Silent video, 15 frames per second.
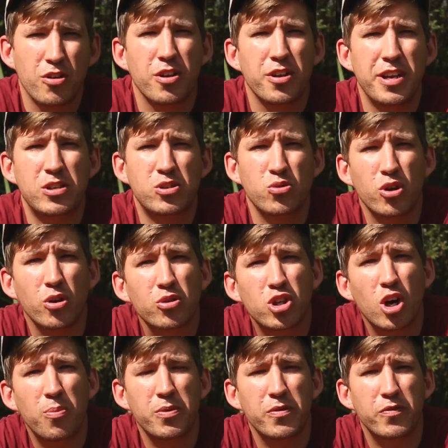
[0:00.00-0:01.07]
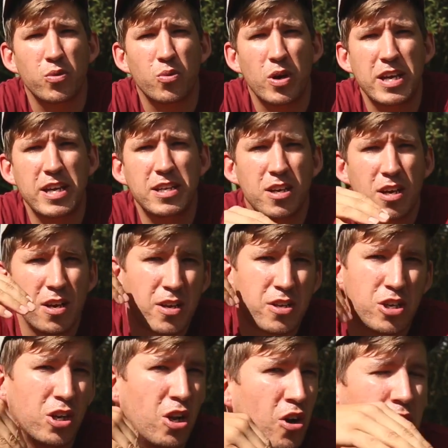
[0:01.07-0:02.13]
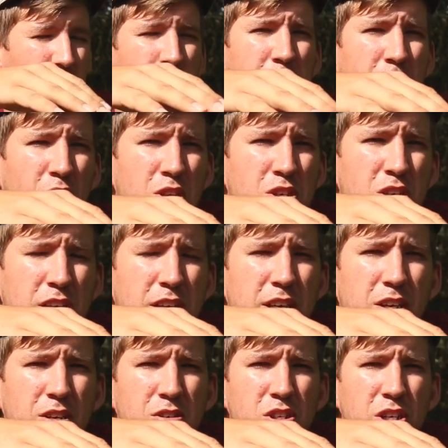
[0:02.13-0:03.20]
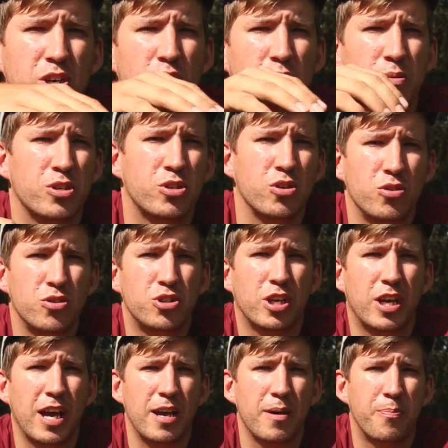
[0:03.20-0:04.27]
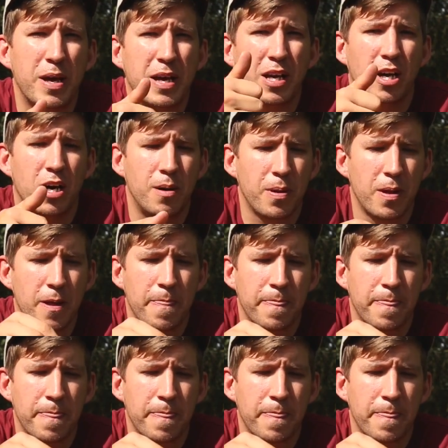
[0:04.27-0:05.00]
nestled on top of the weed. Your line will be nicely concealed, but as soon as you get a pickup,